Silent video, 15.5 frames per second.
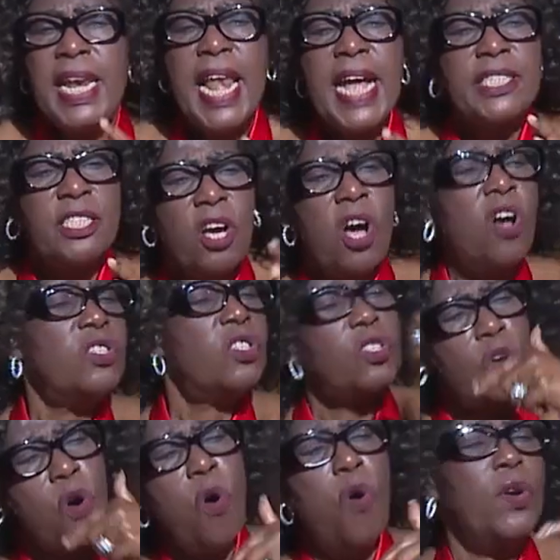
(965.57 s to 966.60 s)
Let
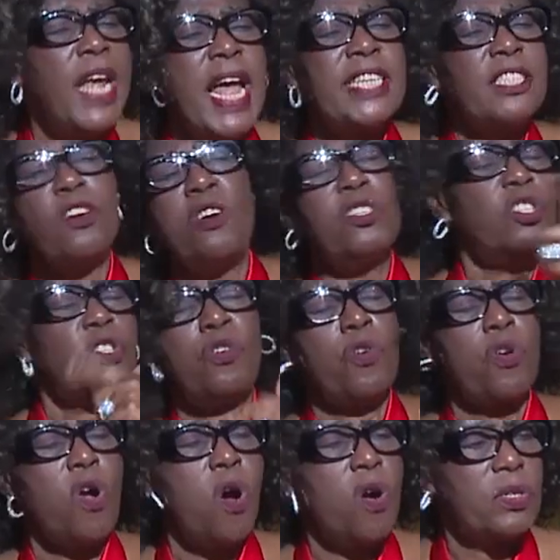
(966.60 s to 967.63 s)
us go. Let us
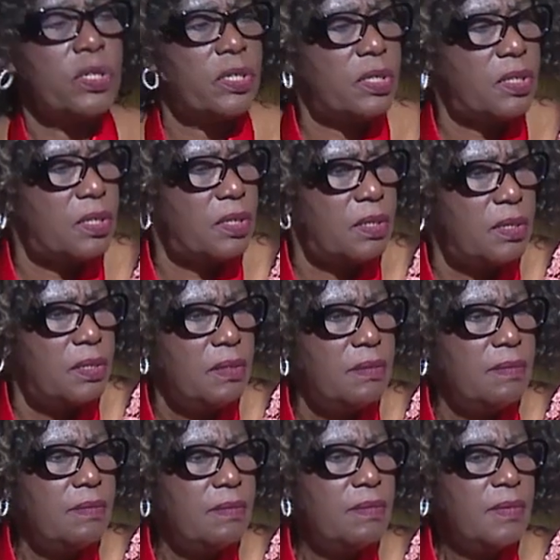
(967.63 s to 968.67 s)
cross.
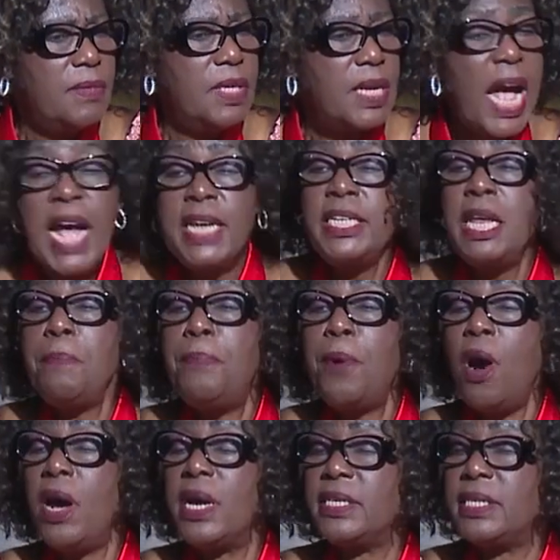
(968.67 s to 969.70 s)
And the
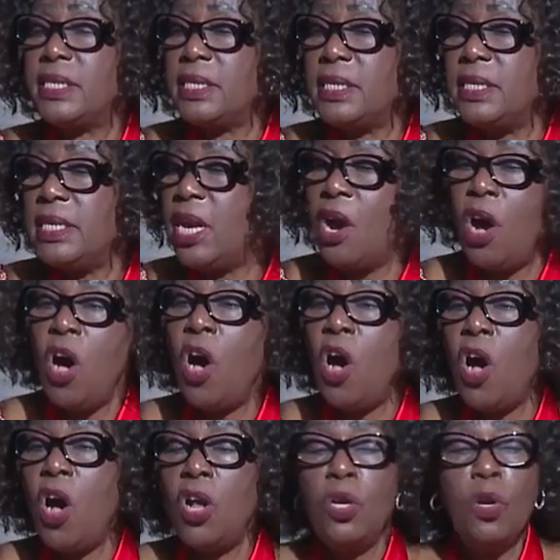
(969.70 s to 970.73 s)
boys, they
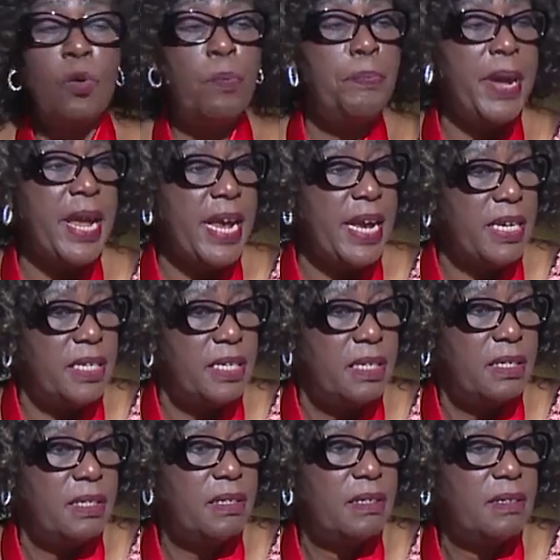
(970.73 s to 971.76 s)
all
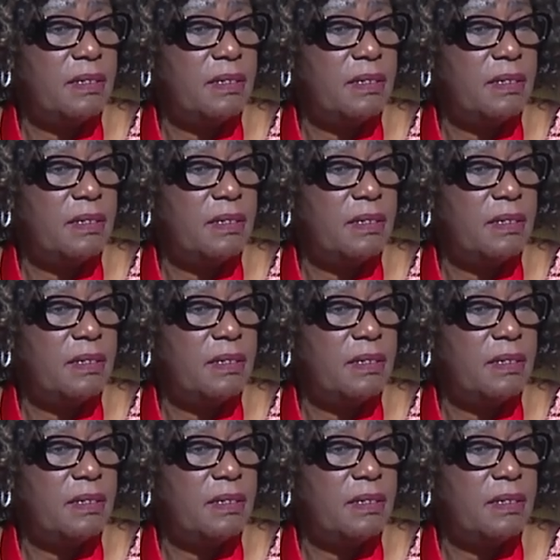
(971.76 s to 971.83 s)
obeyed.